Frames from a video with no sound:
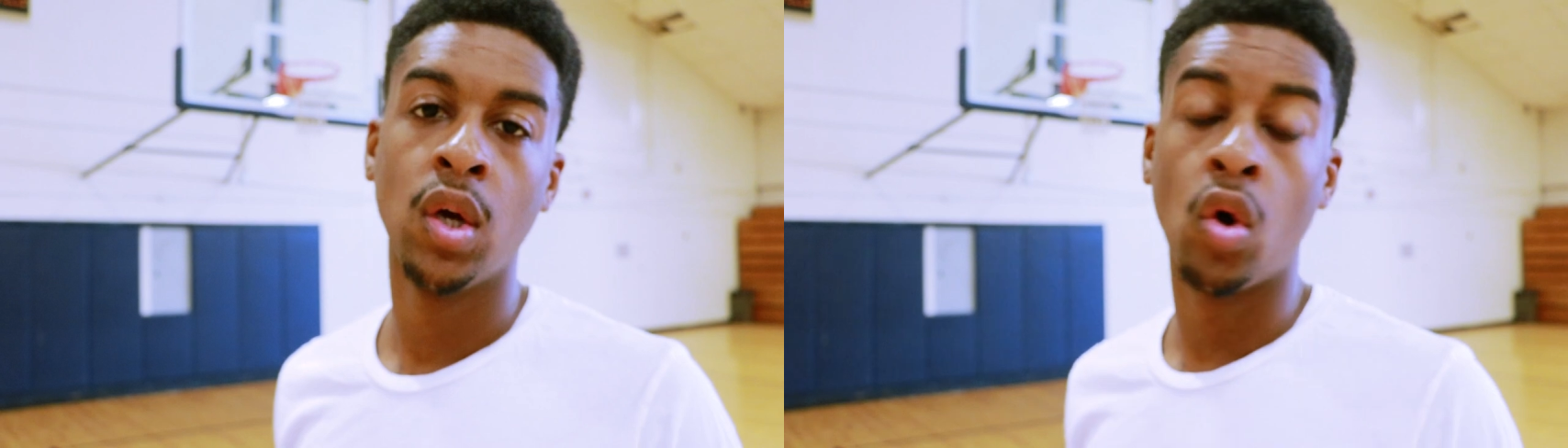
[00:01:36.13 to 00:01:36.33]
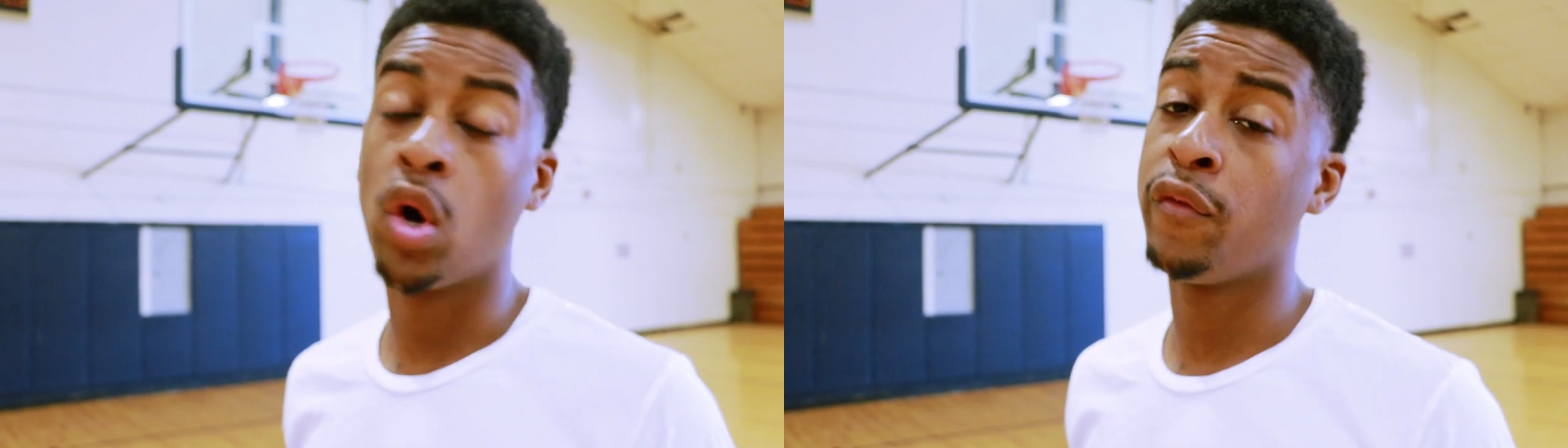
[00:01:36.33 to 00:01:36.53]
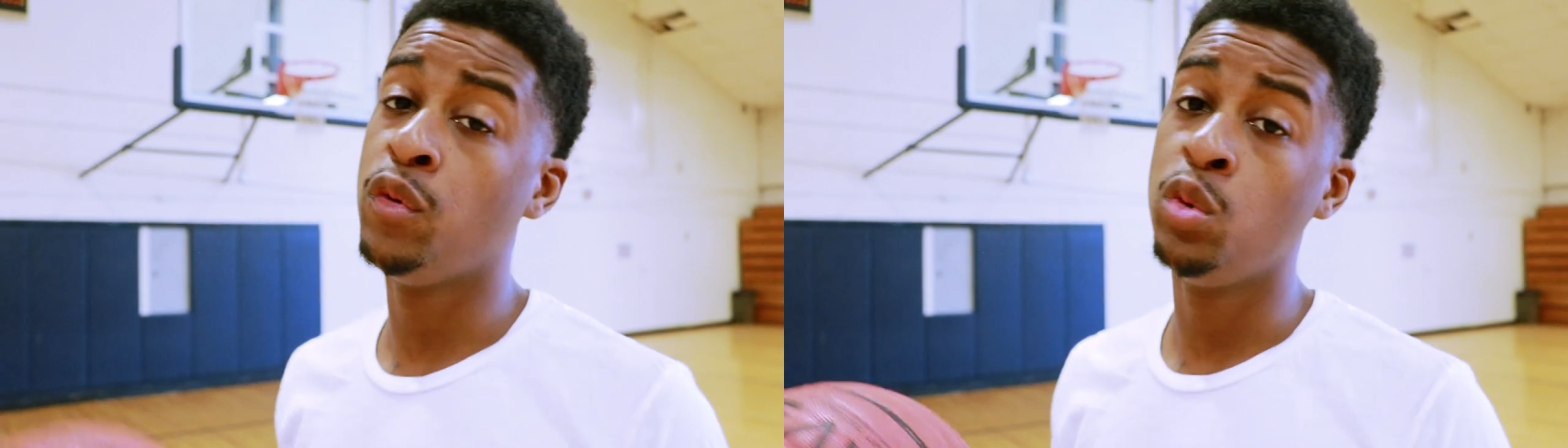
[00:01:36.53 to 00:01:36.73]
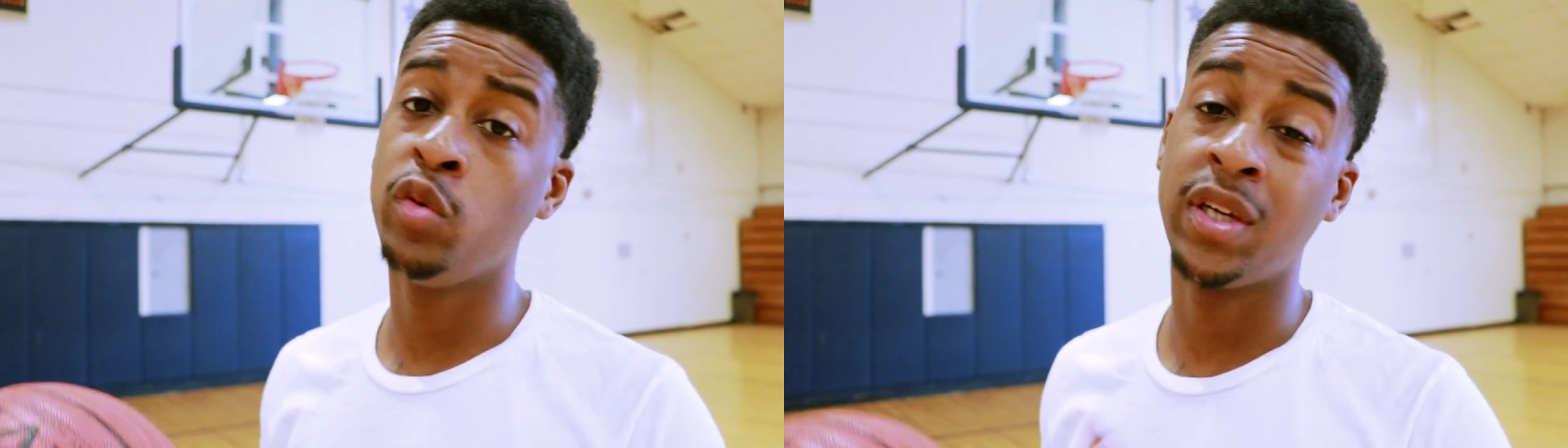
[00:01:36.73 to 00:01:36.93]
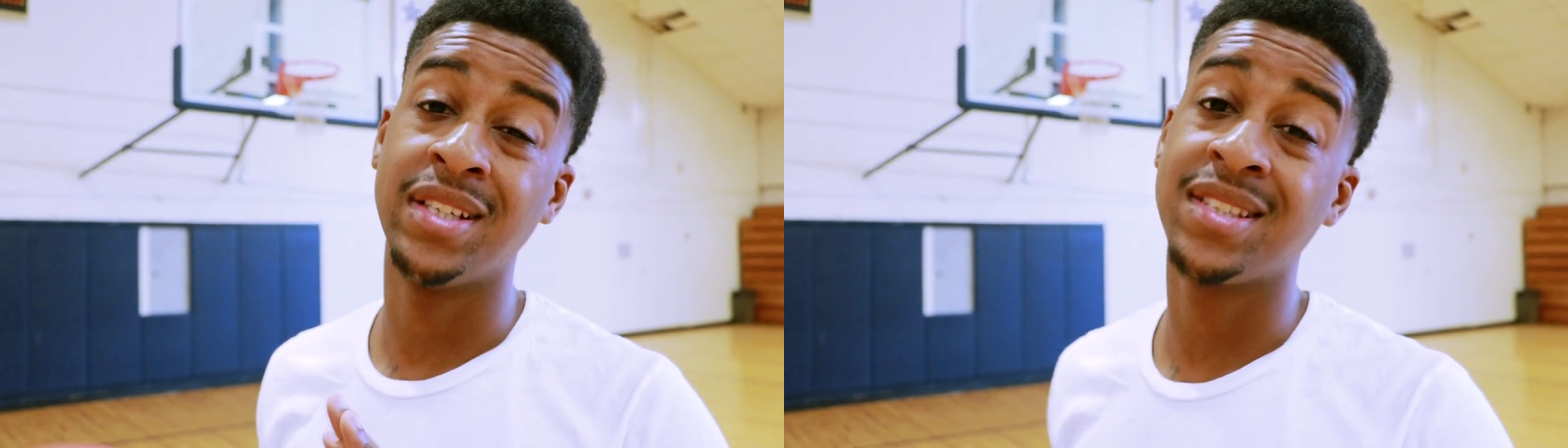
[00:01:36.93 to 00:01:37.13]
or if
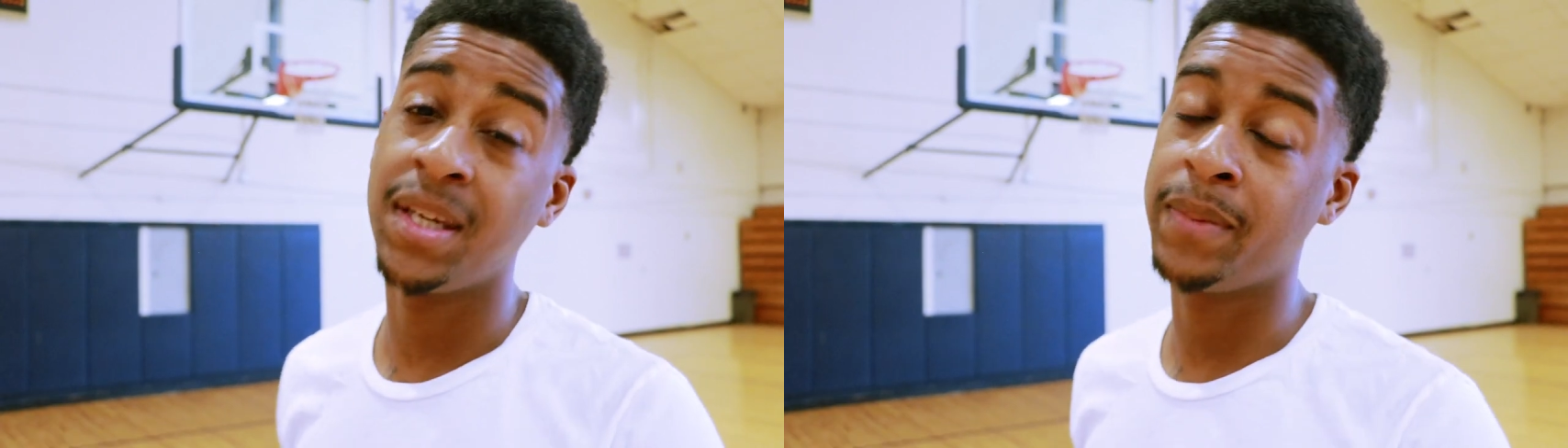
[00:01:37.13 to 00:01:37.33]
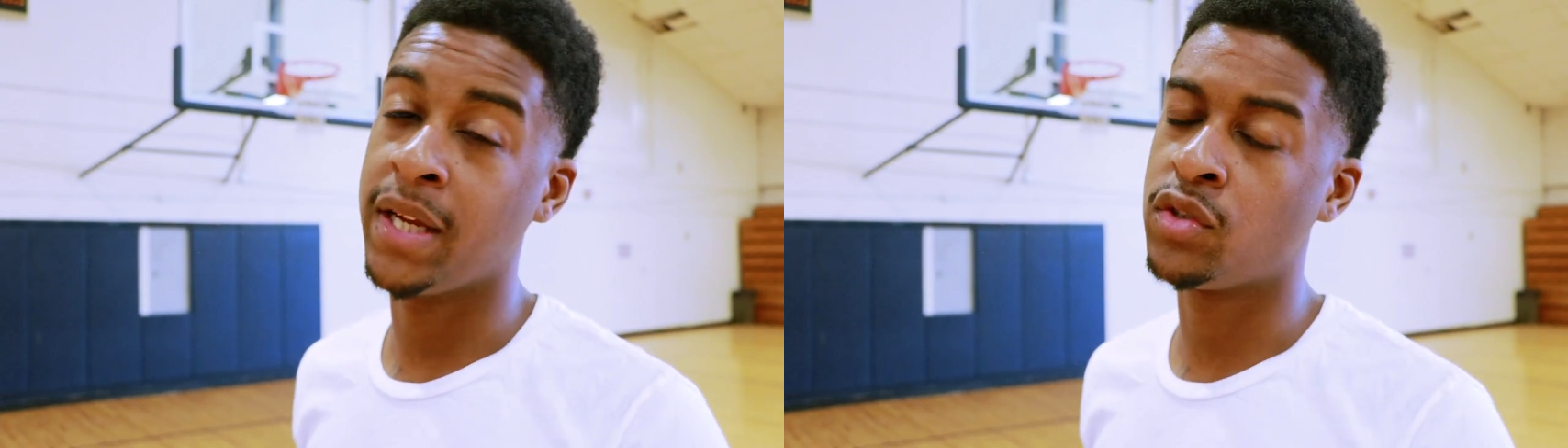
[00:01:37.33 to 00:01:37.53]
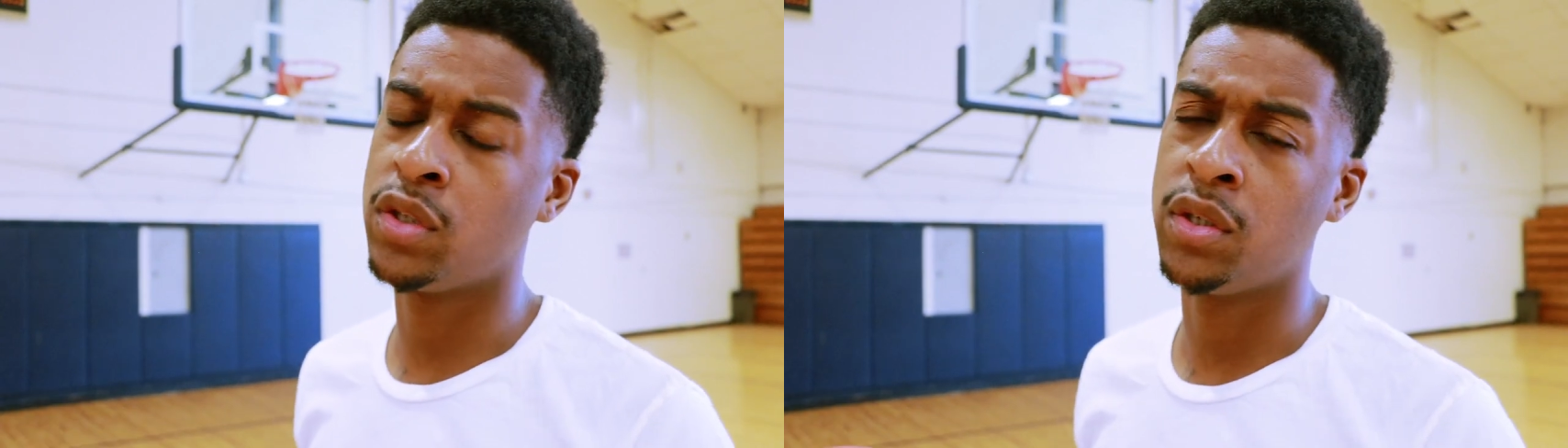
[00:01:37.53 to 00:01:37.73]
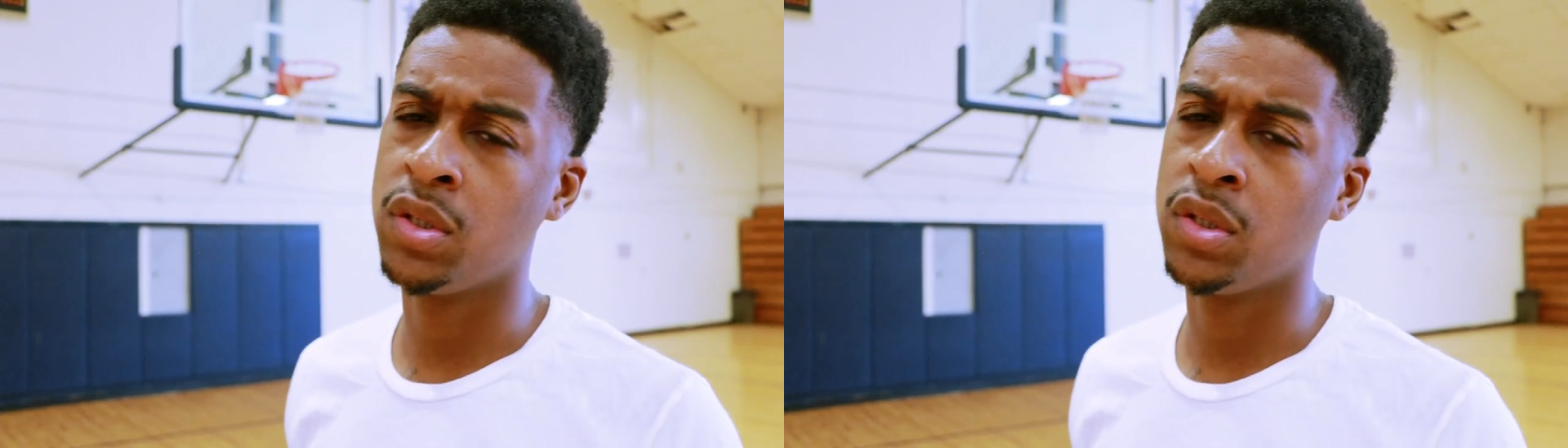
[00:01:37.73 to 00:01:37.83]
you can skip that drill,